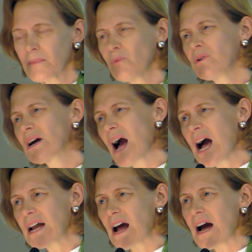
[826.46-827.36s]
"Well,
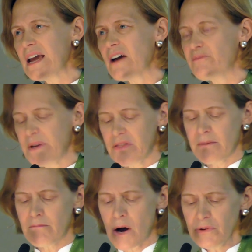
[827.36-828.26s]
God, I have been the
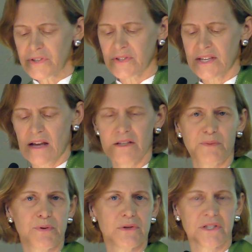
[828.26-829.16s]
most zealous
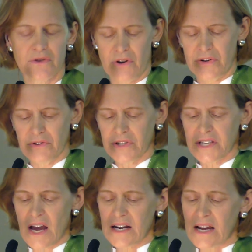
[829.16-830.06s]
person on your
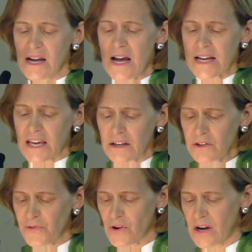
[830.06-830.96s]
side. I
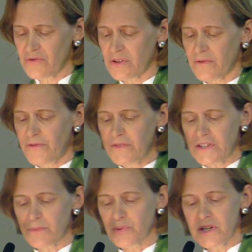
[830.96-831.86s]
killed
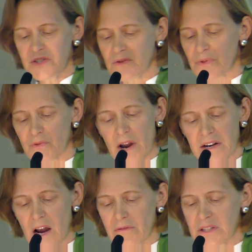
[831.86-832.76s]
450 priests who
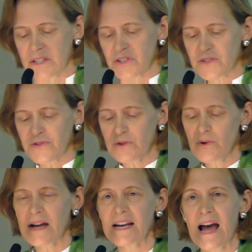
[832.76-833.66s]
threatened our religious
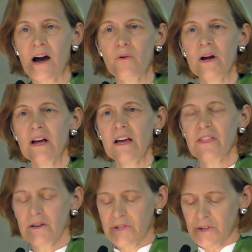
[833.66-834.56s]
view, and now
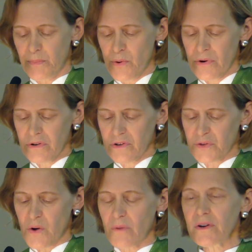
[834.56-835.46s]
their
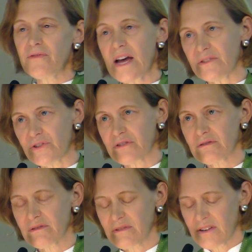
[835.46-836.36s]
supporters want revenge.
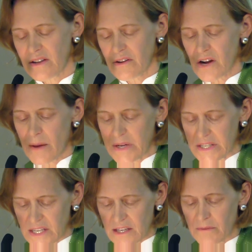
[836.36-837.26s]
They're coming
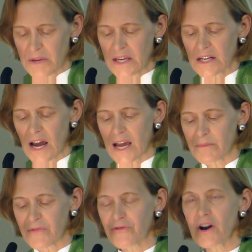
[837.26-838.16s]
to kill me, and I
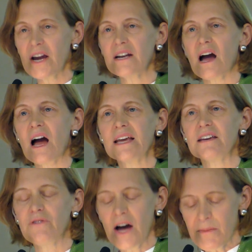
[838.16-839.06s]
am afraid. I
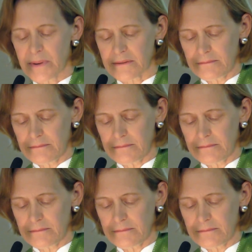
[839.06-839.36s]
give up."